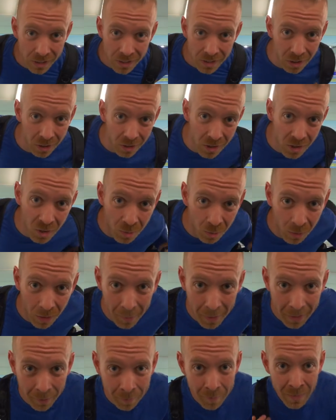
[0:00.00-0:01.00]
they start
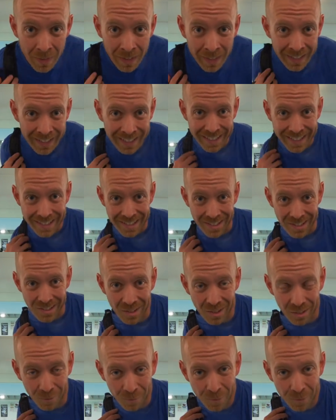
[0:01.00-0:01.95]
swimming is the